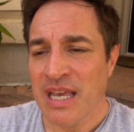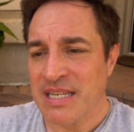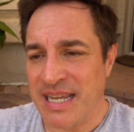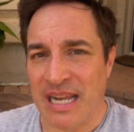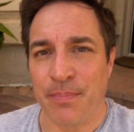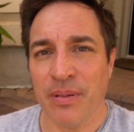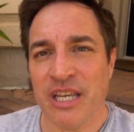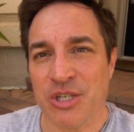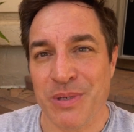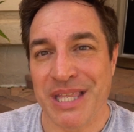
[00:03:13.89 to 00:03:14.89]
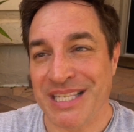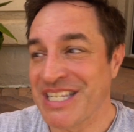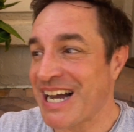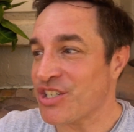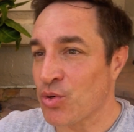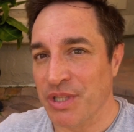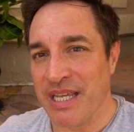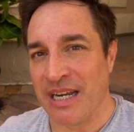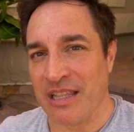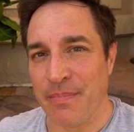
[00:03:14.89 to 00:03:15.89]
to get a placement that's not toward
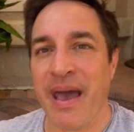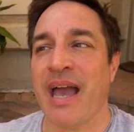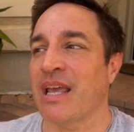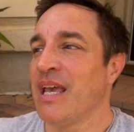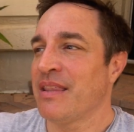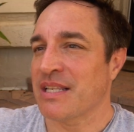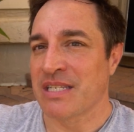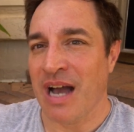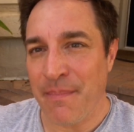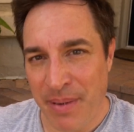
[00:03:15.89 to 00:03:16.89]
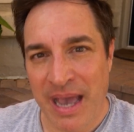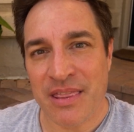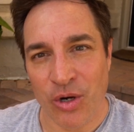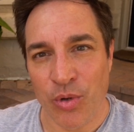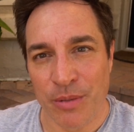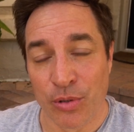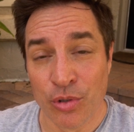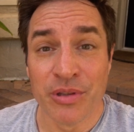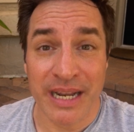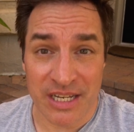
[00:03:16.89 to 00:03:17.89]
the end of the pack. That's not back there where the
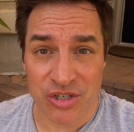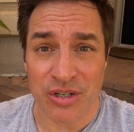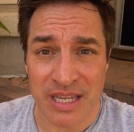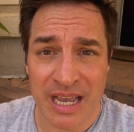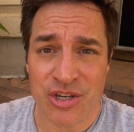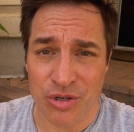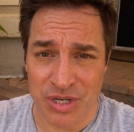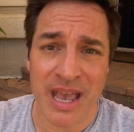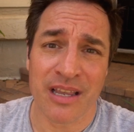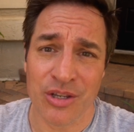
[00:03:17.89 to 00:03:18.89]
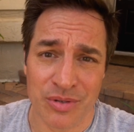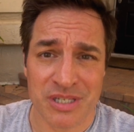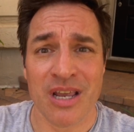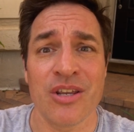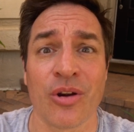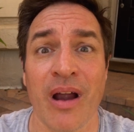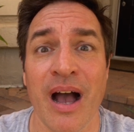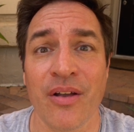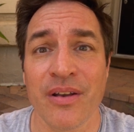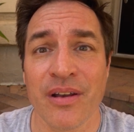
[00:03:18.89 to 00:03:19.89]
balloon ladies could catch you, tag you, and say you're
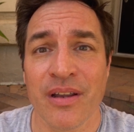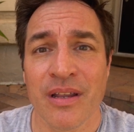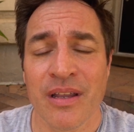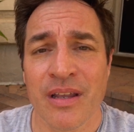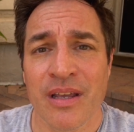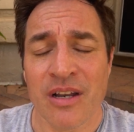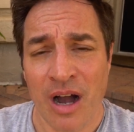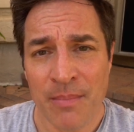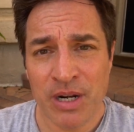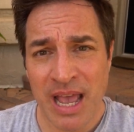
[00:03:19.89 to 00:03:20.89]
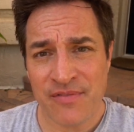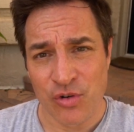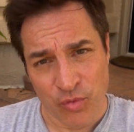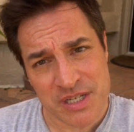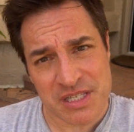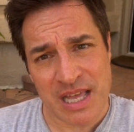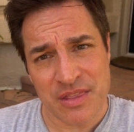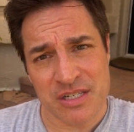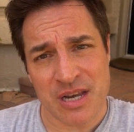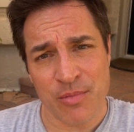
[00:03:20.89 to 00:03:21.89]
out. Now, I'm gonna have to risk
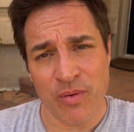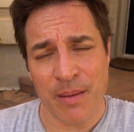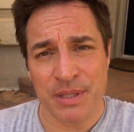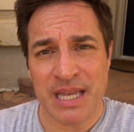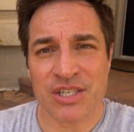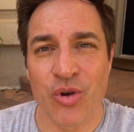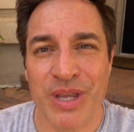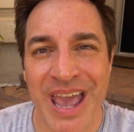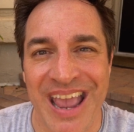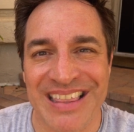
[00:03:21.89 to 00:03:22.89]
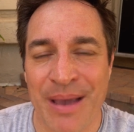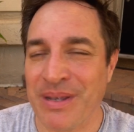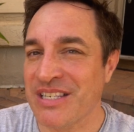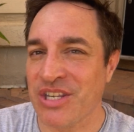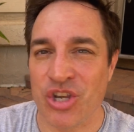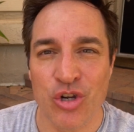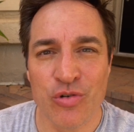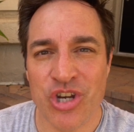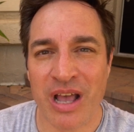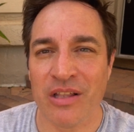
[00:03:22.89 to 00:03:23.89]
that this time around, but that's okay. That means it's a
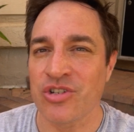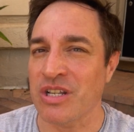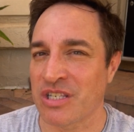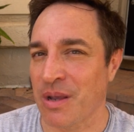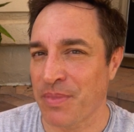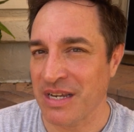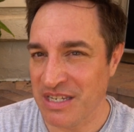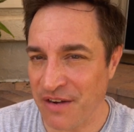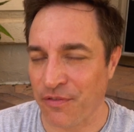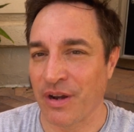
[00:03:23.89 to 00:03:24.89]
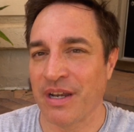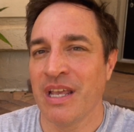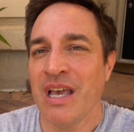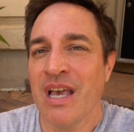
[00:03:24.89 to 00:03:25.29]
new challenge and something different